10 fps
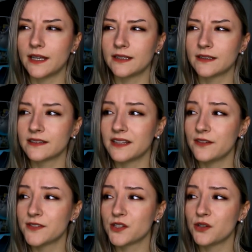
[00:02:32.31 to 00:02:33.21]
And
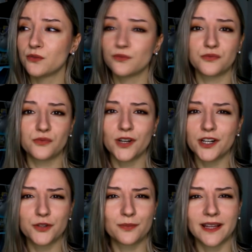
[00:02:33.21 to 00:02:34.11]
if so, what
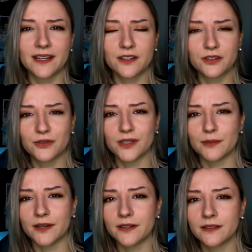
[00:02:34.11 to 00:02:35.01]
are you planning on doing
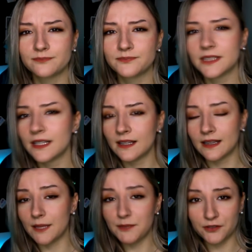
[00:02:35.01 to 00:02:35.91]
about it?
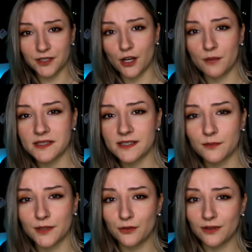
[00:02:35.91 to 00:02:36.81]
Let me know in the comments
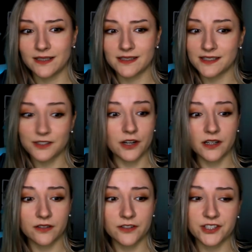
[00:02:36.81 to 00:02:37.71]
down below. Let's start
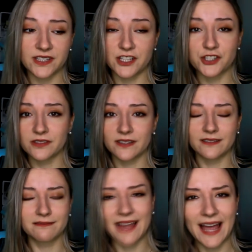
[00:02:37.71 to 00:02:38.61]
a conversation
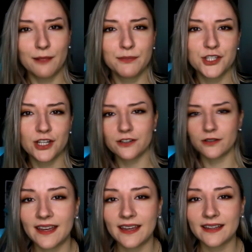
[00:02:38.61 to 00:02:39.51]
and help each
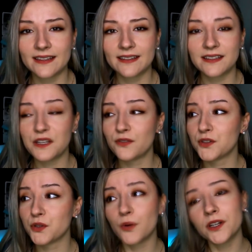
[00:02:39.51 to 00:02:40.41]
other. And
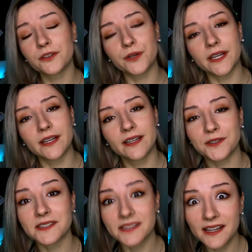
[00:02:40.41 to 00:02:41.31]
if you're wondering
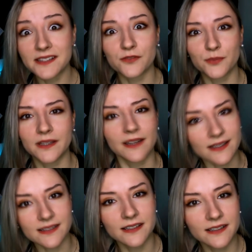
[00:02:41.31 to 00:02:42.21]
what the signs of being
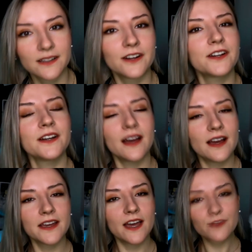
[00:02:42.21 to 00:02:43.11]
gaslighted are,
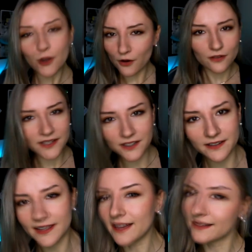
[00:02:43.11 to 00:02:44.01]
I have a whole video
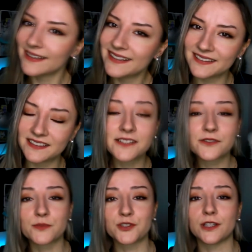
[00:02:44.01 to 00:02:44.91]
on that, linked in the
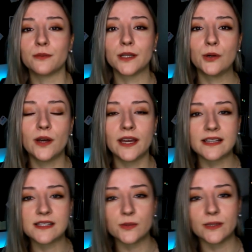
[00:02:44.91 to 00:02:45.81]
description down below
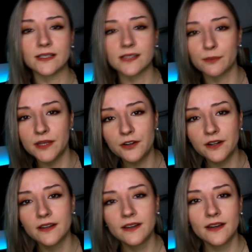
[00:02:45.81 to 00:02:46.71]
as well as up
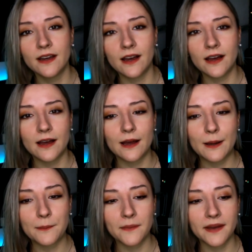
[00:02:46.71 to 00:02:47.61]
here.
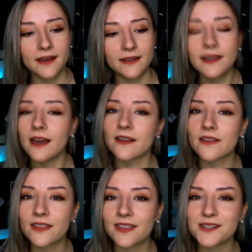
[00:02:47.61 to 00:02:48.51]
And yeah,
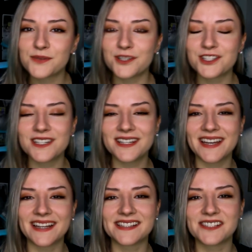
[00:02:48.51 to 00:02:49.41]
thanks for watching,
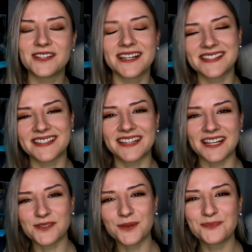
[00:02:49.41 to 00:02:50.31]
and I'll see you guys in the
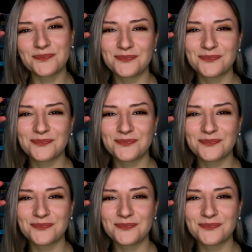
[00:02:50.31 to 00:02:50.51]
next one.